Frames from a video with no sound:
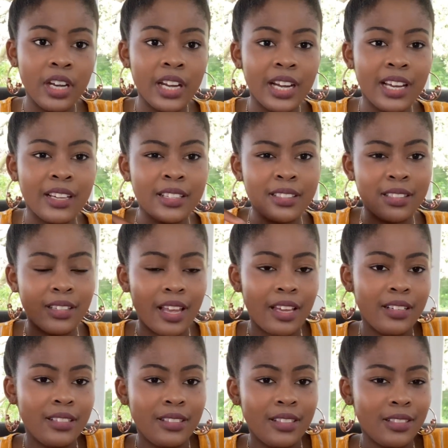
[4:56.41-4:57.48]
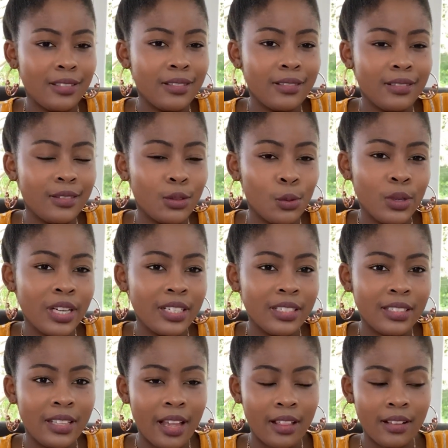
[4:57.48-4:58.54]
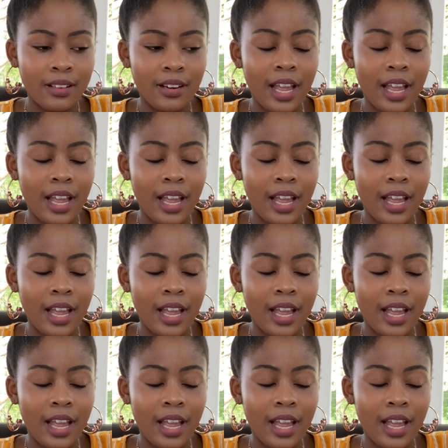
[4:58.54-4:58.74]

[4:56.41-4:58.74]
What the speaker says: because I just don't understand.